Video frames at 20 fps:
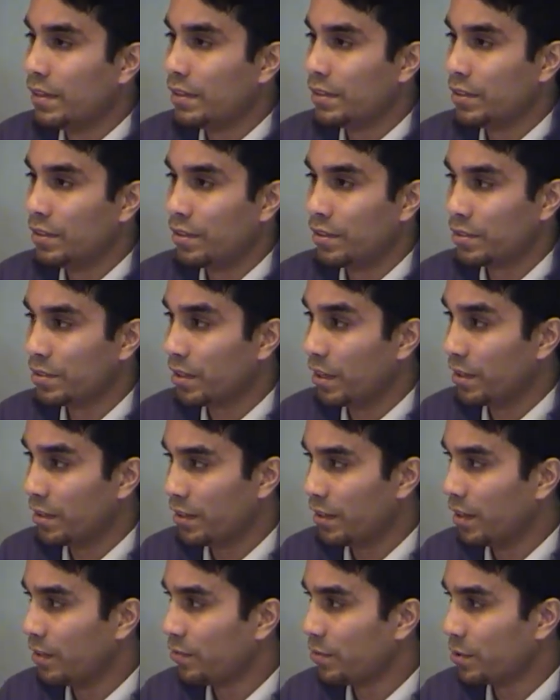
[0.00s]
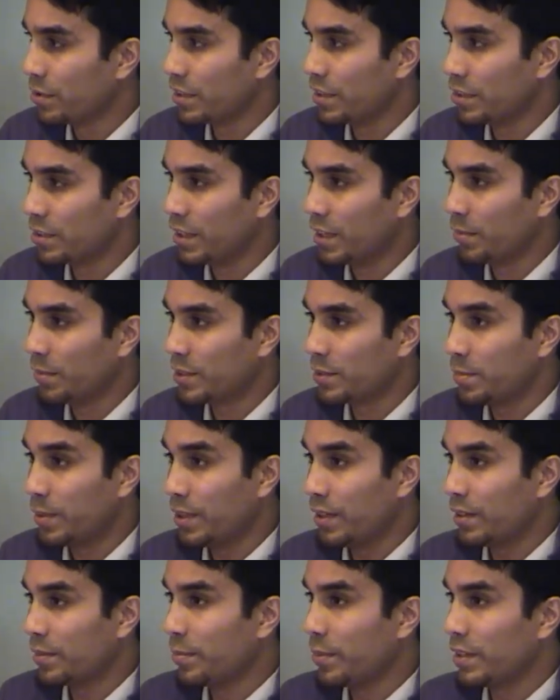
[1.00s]
you know, unfortunately a shameless
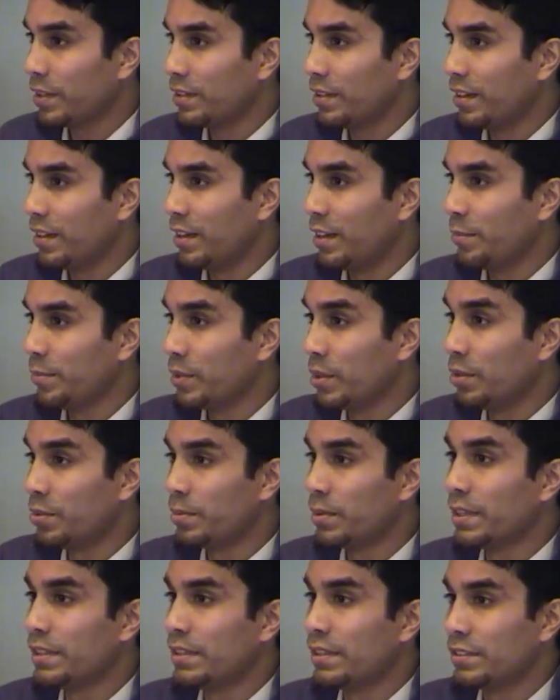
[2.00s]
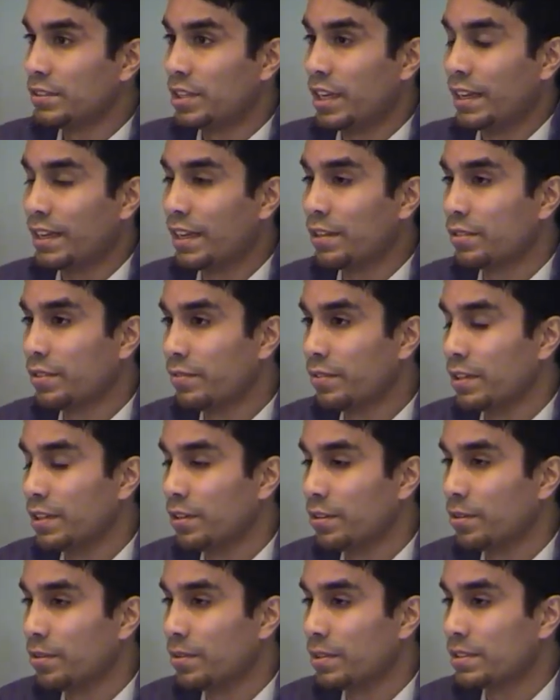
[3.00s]
plug, but you know, really check out the video.